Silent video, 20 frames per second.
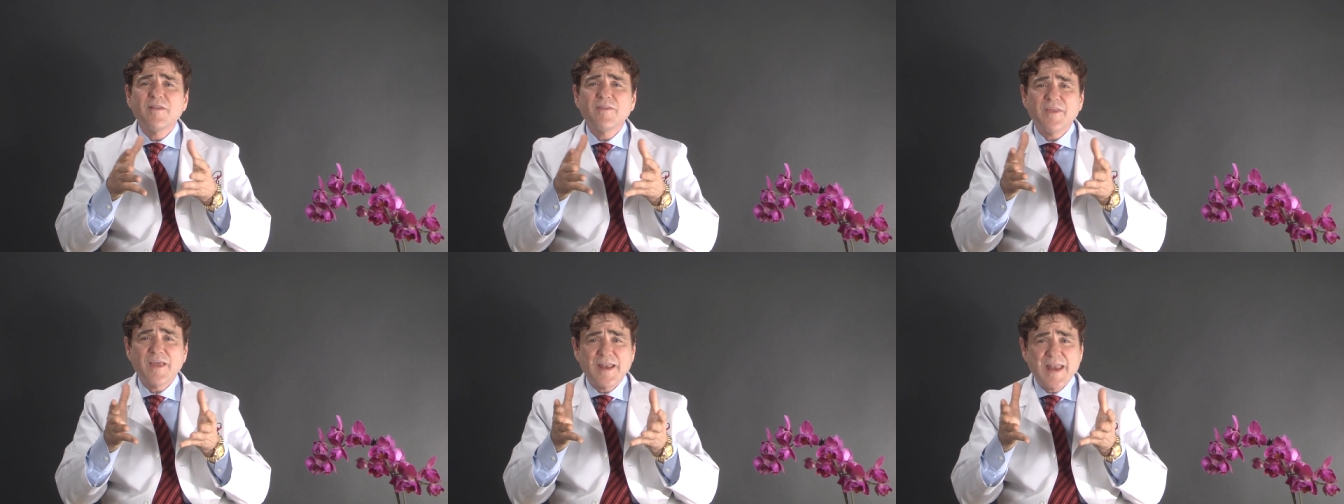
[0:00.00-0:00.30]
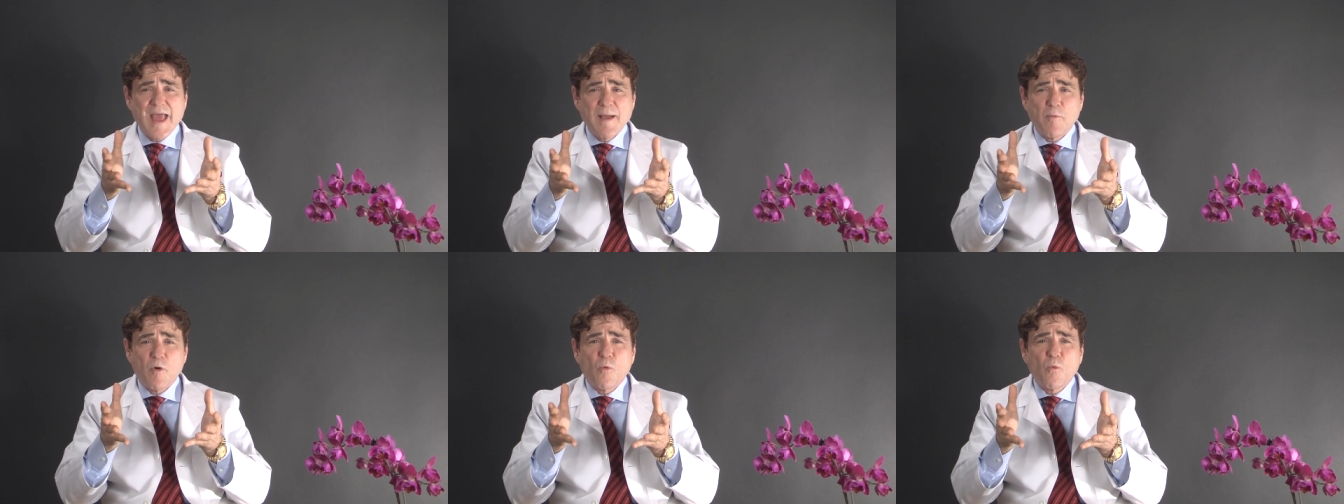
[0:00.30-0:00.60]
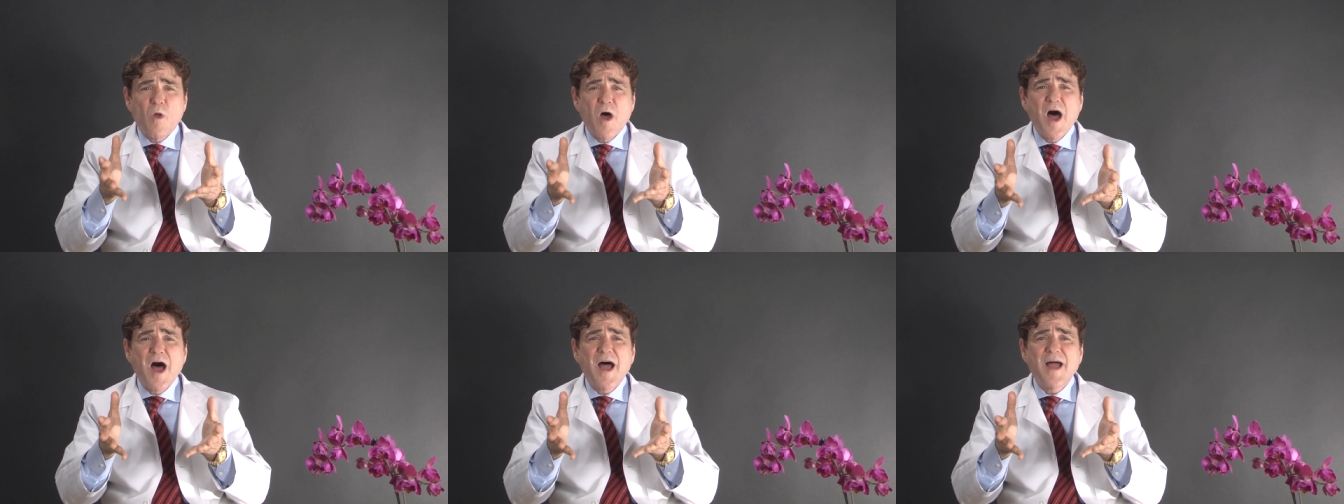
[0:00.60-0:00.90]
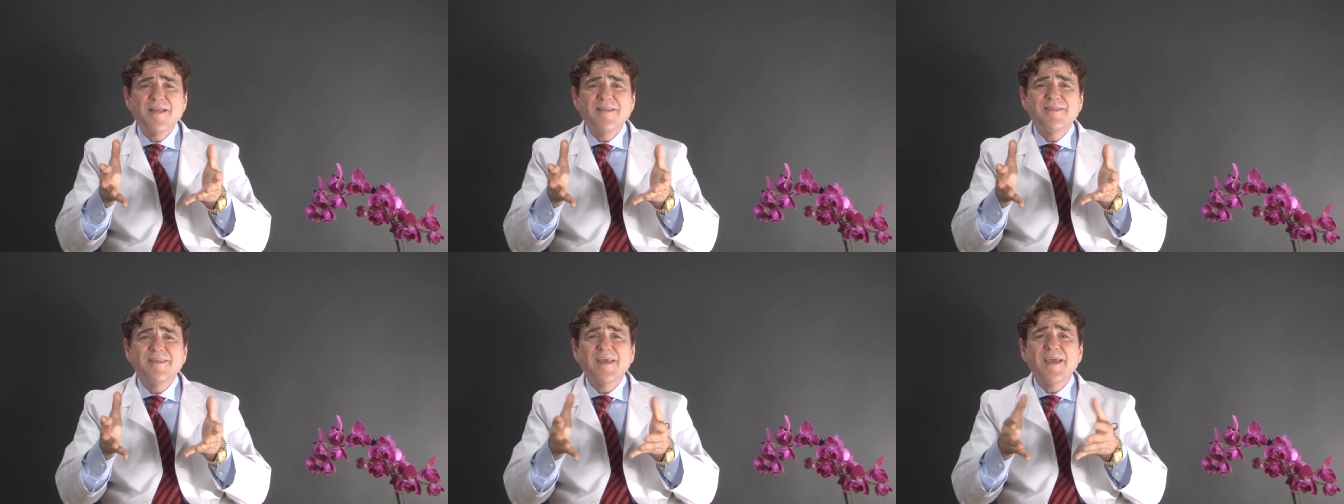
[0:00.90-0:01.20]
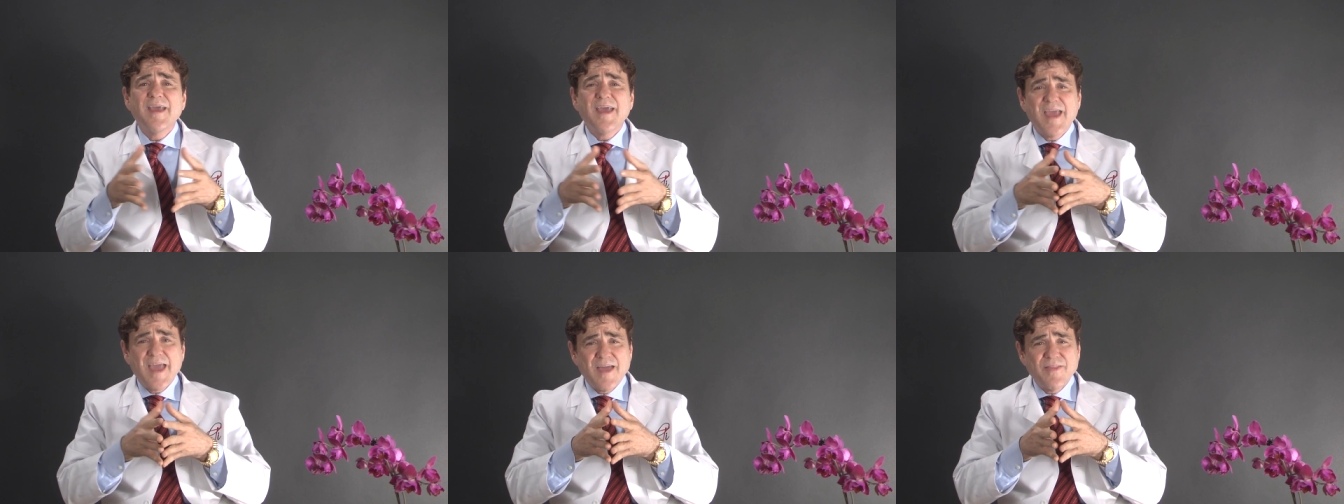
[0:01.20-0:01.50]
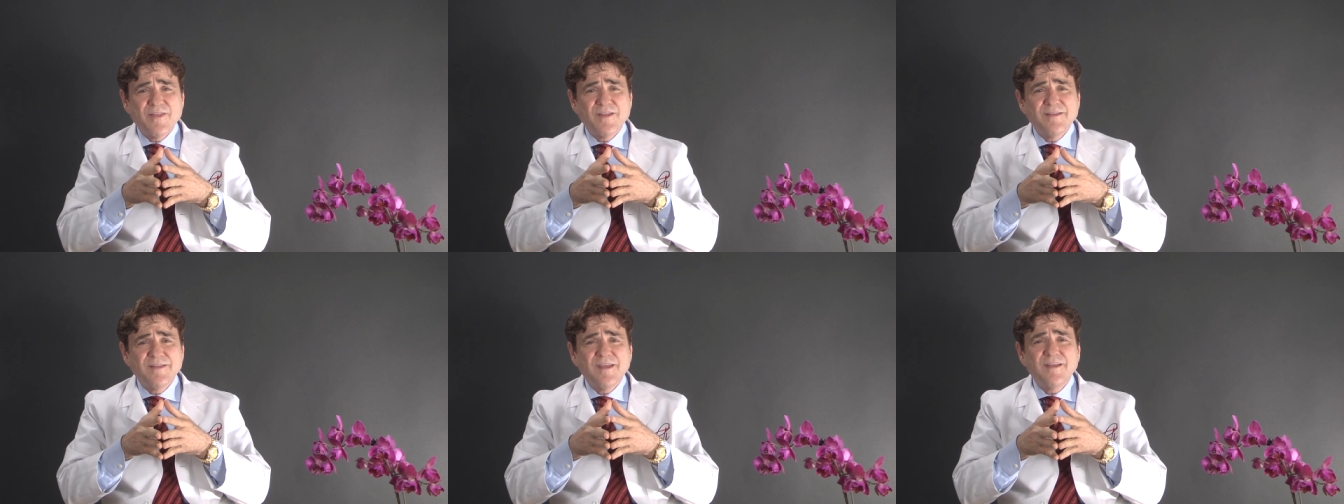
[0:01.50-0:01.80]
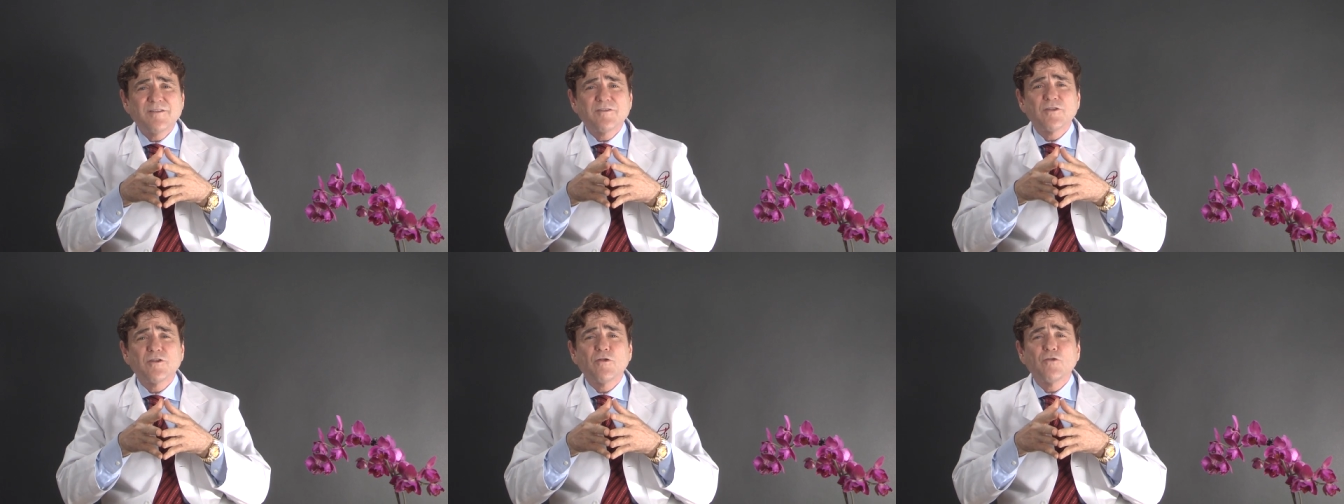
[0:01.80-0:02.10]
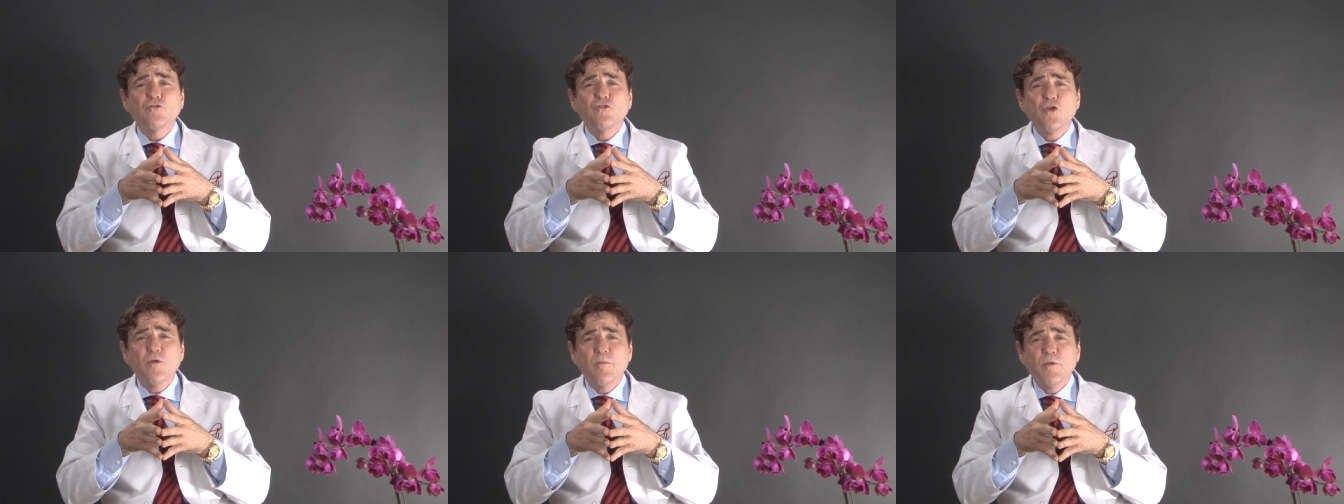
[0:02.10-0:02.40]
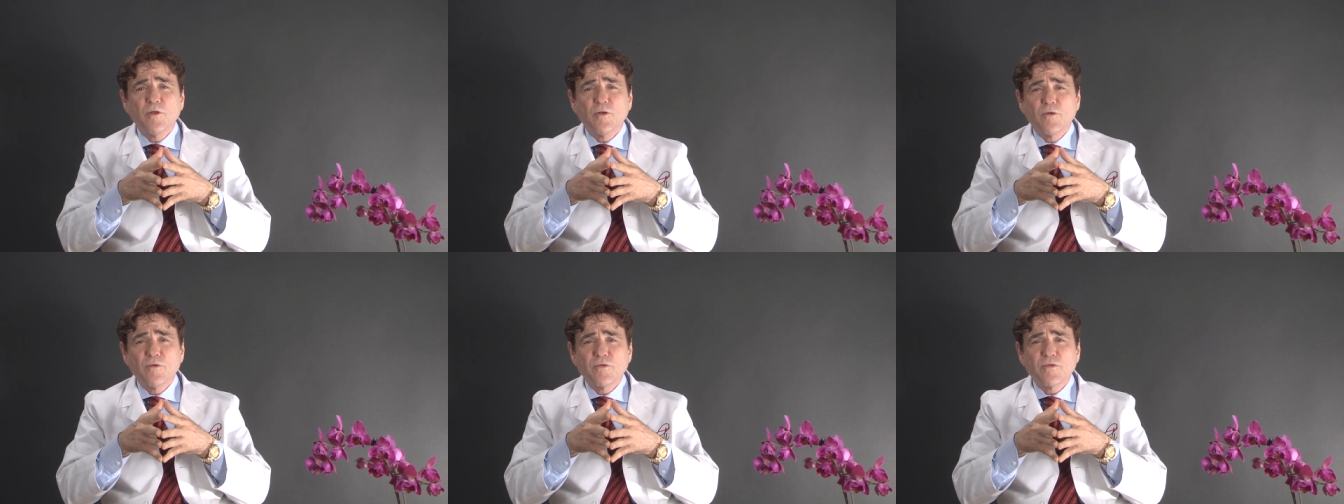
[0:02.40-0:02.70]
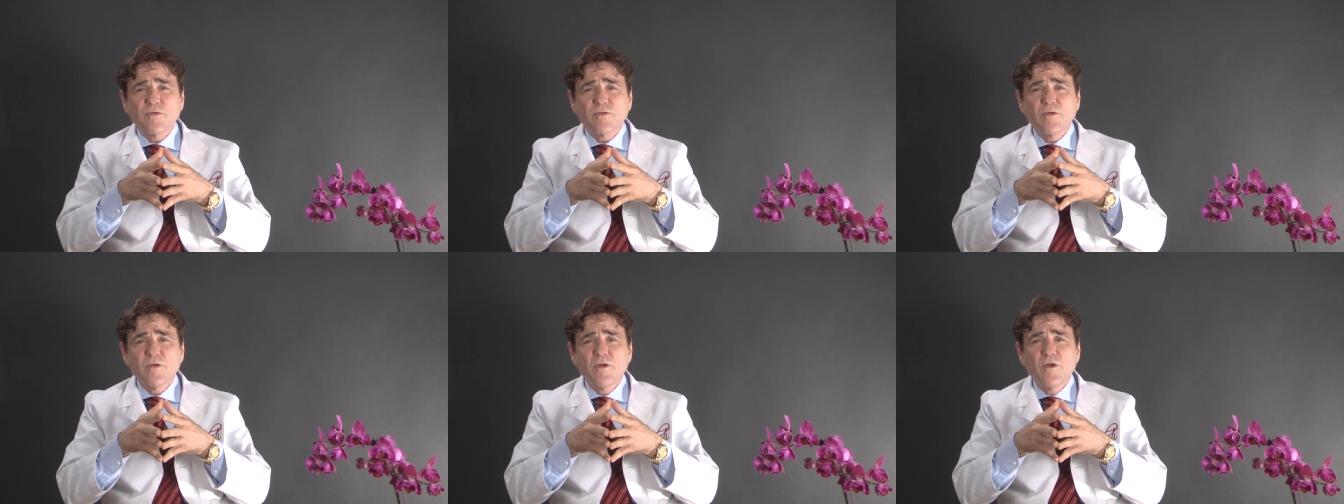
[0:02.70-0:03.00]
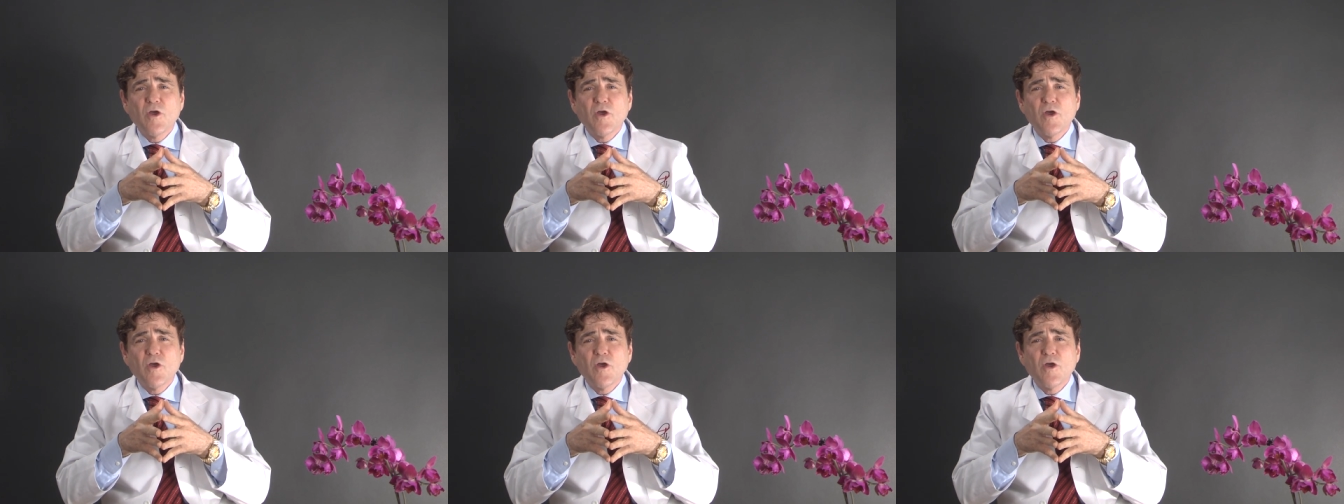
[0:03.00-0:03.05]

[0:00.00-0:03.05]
the enamel rods, and the dentinal tubules,